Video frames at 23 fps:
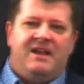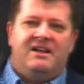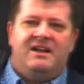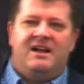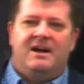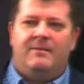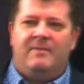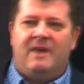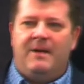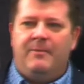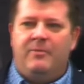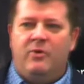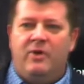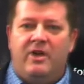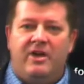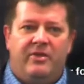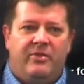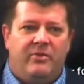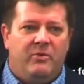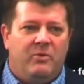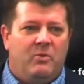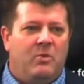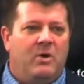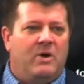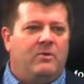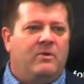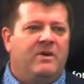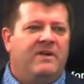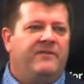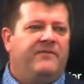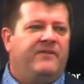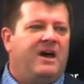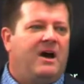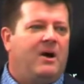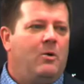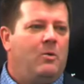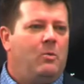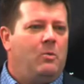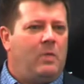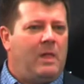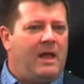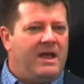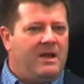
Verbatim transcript: and come up with what we felt